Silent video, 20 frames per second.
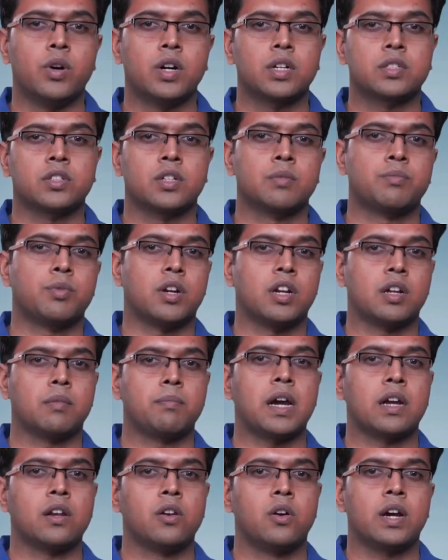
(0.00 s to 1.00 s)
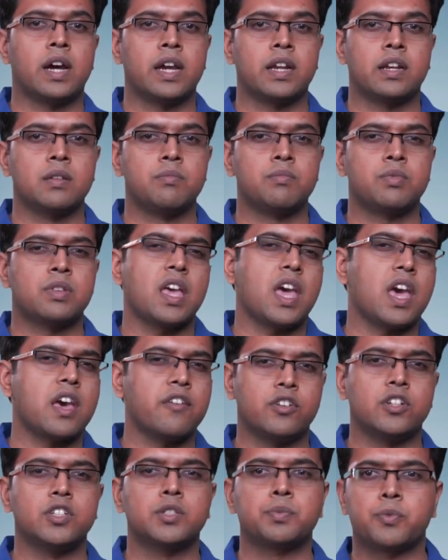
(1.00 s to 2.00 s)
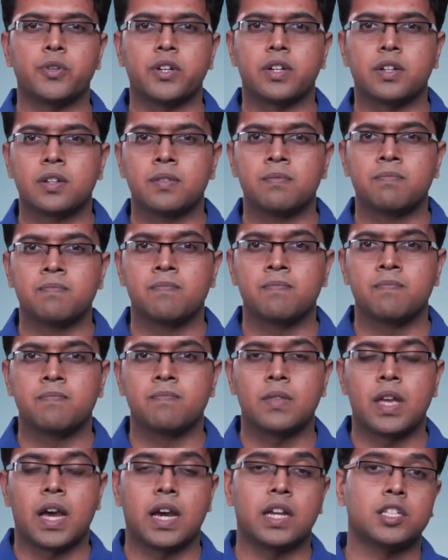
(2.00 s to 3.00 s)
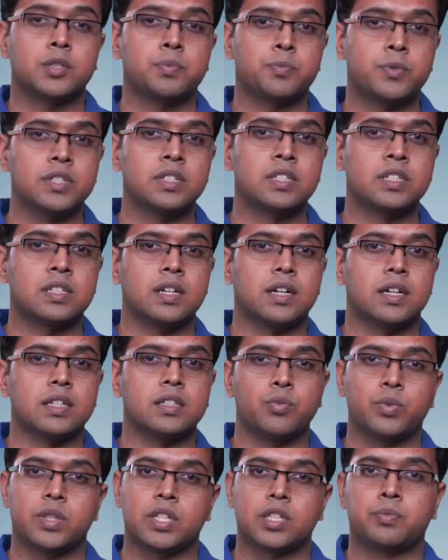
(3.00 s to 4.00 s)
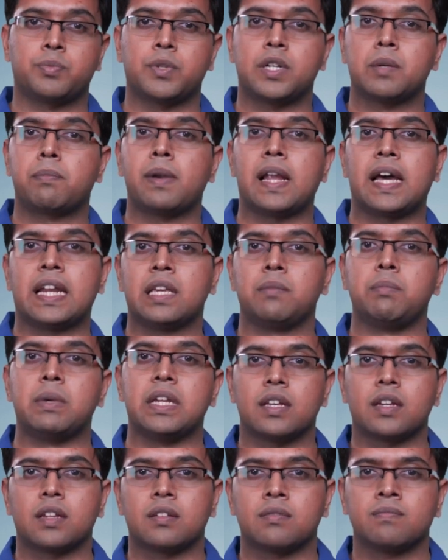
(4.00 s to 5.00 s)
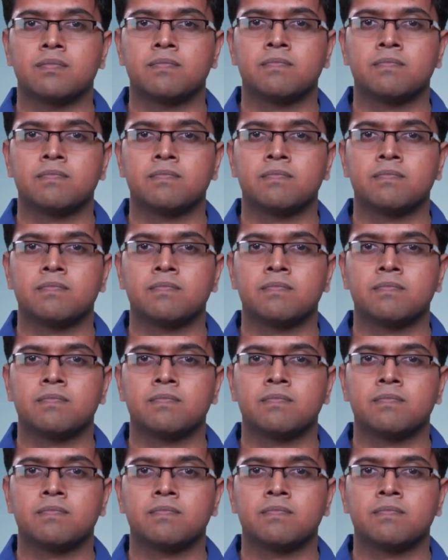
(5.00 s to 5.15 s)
works on product backlog items every sprint, and a sprint starts with a sprint planning meeting.